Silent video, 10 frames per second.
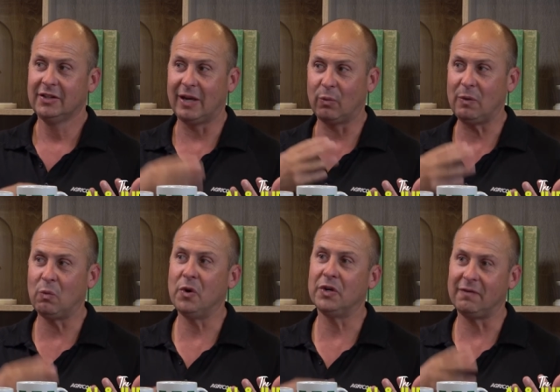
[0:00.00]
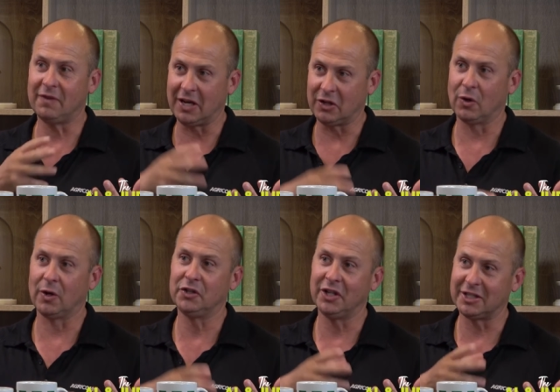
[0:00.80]
that we weren't even
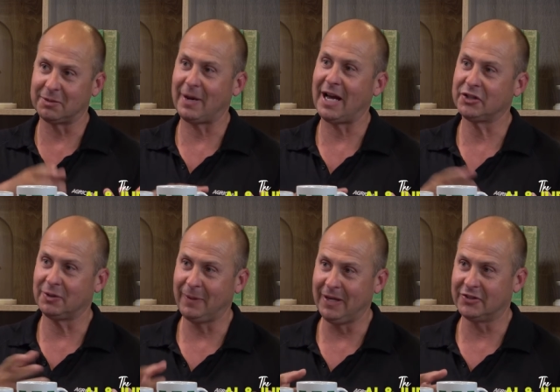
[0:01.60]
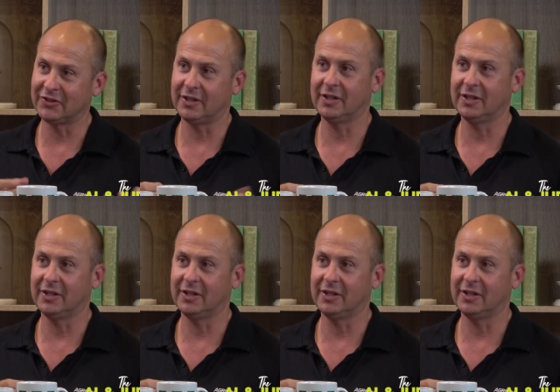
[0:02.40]
acknowledging as a pasture pest.